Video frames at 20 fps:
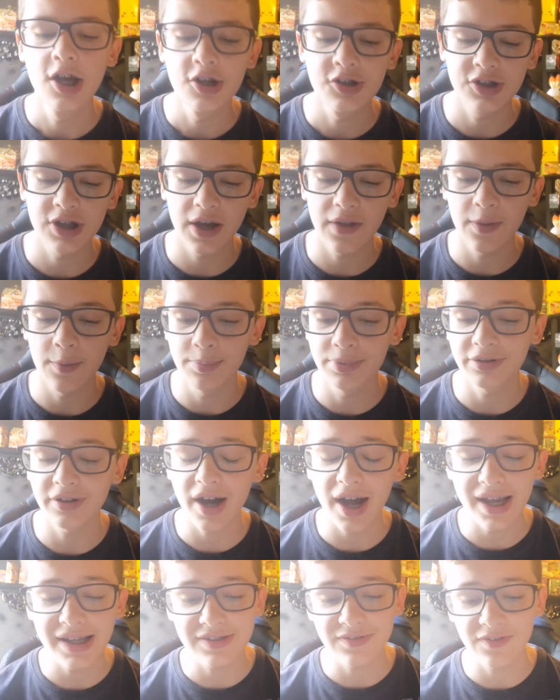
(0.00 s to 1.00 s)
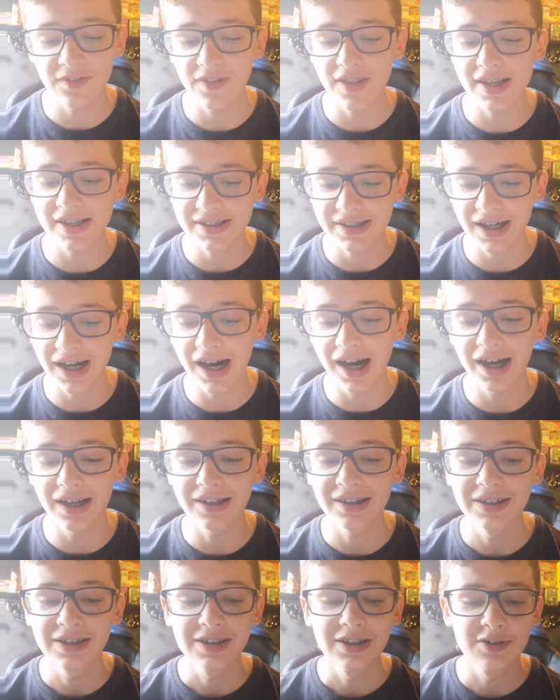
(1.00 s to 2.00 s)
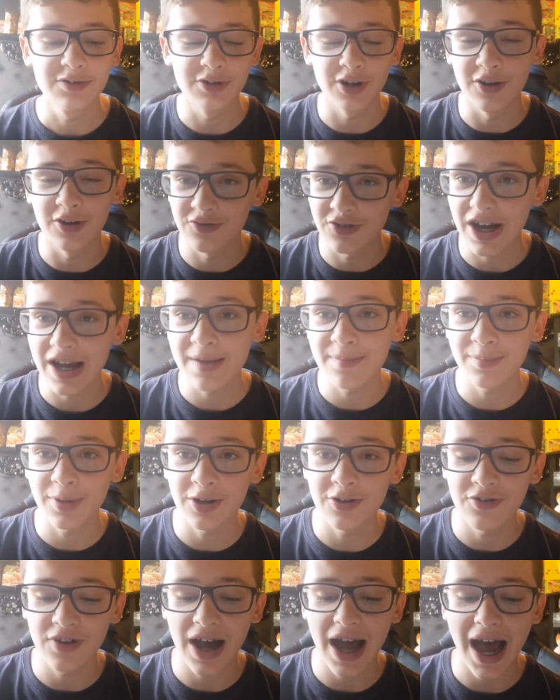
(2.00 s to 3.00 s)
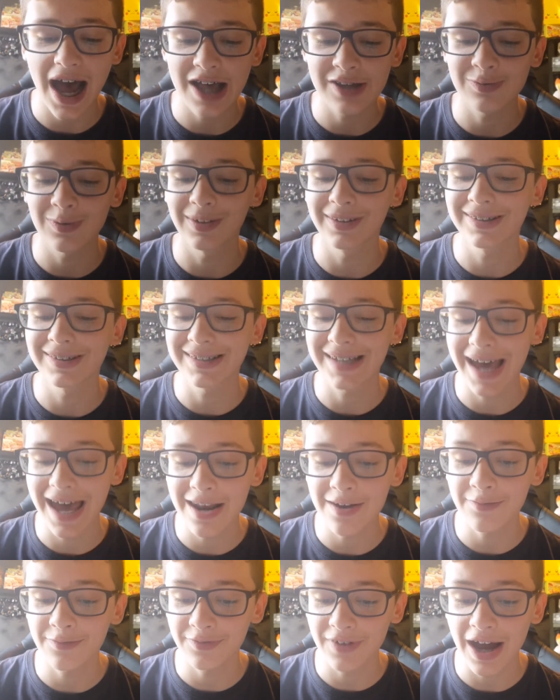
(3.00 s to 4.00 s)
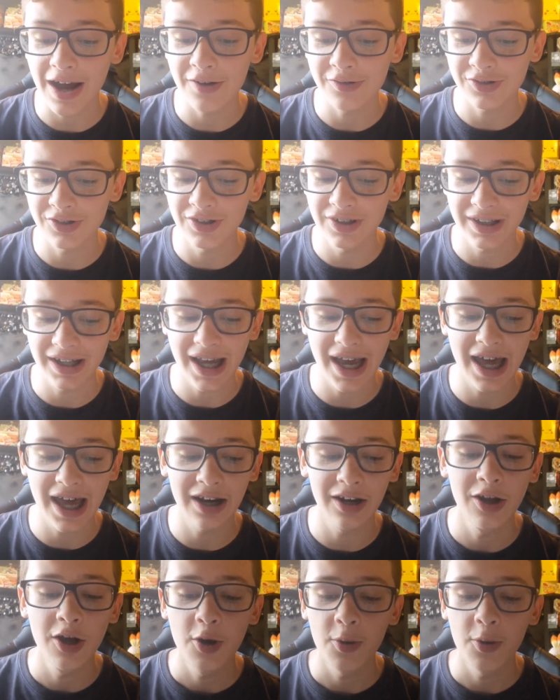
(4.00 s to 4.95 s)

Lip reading: So yeah, the price for this card for a Rainbow Rare as well, 10,000 yen,